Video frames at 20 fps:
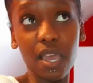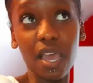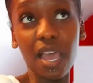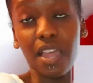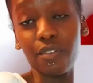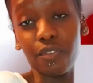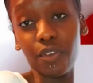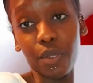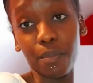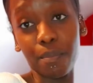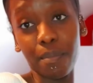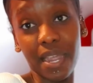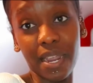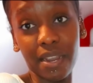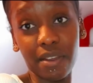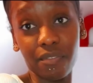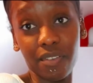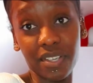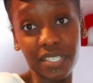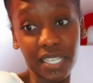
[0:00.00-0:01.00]
I wrote my
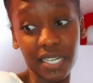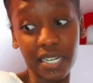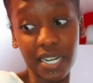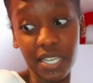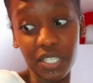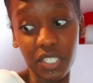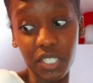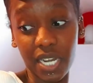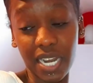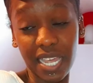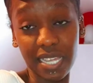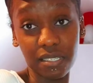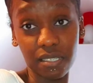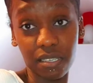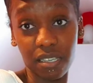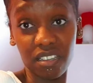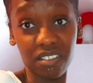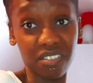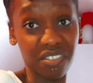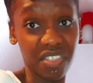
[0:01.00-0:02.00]
resignation
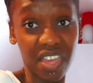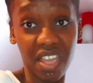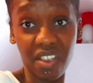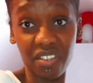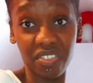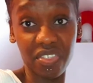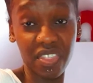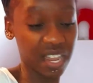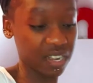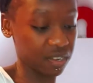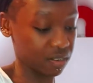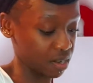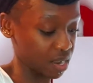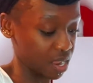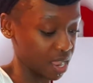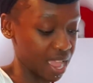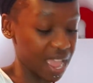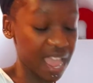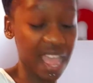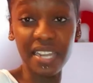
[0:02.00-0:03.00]
letter there and then,
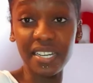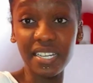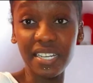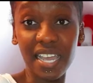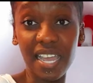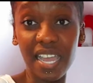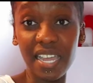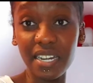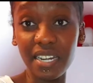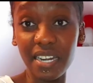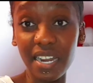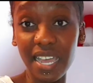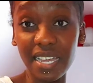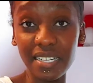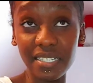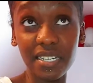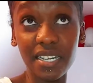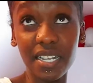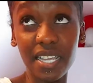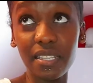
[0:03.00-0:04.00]
and I hadn't
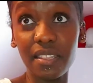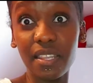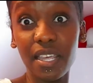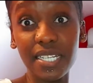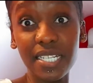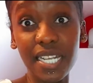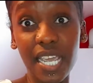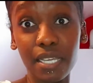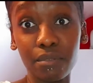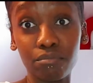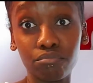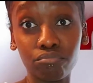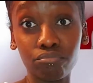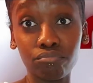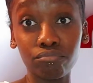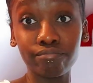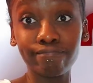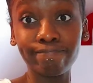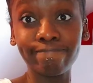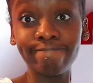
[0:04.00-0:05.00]
handed it in that day.
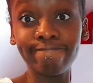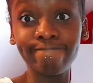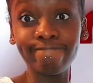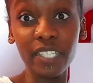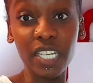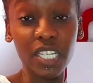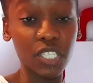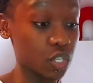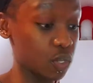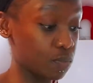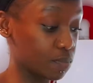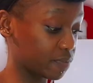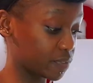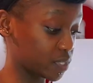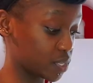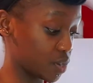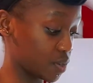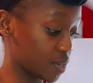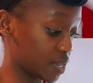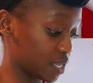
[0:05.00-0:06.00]
2 months
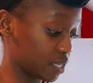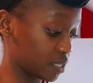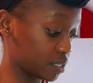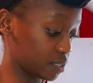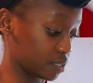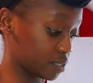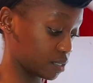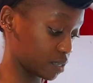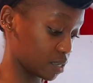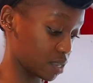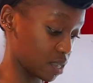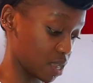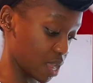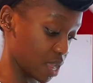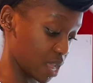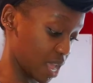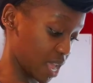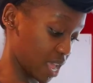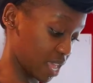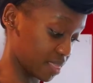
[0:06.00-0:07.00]
notice,
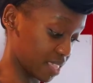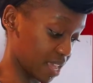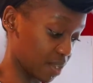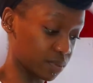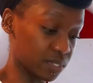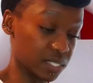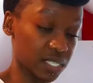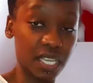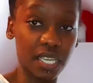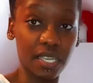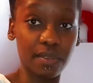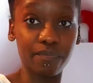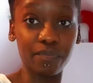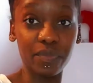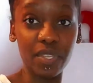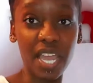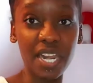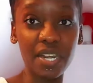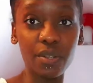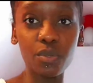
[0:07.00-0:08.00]
and that was it.
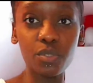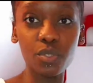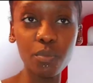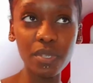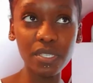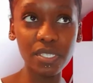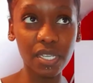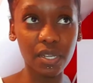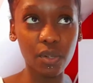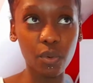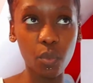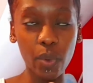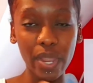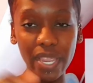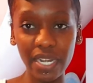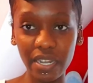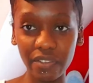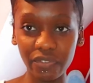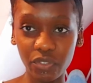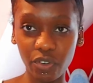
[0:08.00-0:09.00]
And it was almost like a
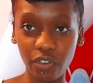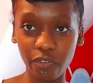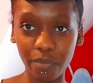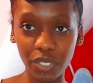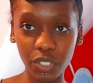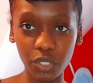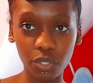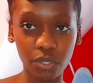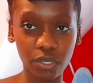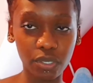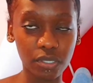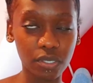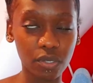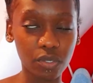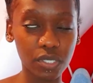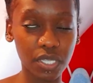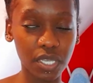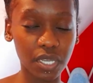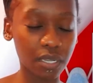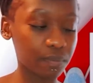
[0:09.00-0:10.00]
weight lifted off my shoulder, because I
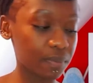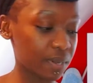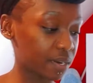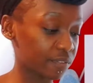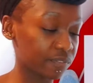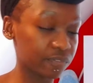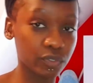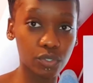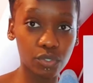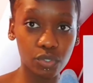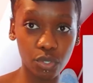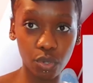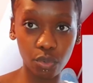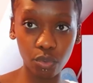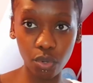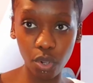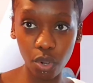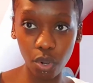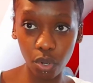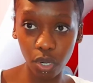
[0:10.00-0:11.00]
was thinking about it for so
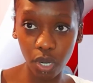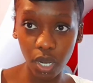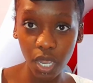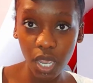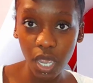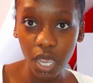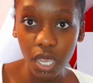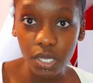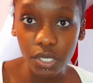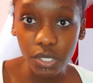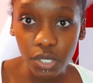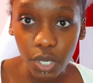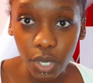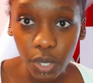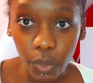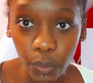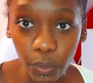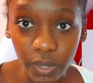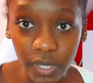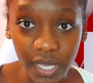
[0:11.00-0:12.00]
long. So
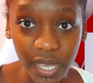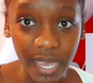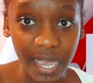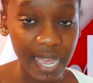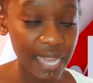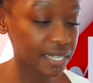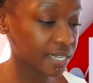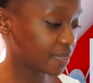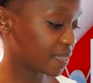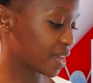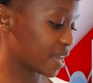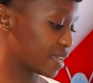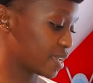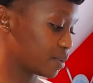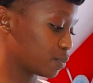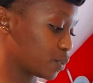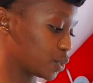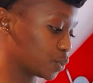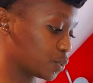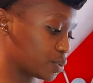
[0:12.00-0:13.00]
yeah, handed that
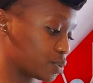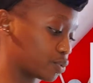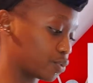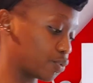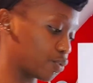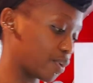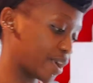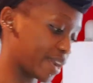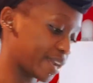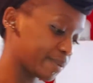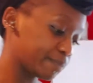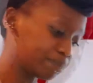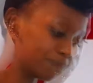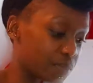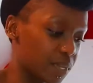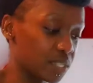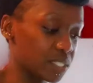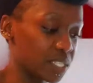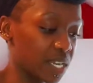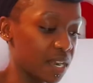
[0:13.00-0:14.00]
in, which was great,
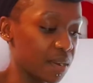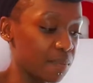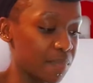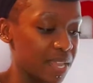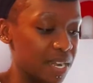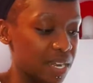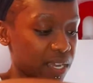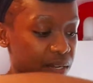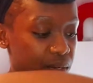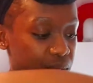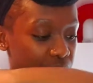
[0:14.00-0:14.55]
because it kind of meant like,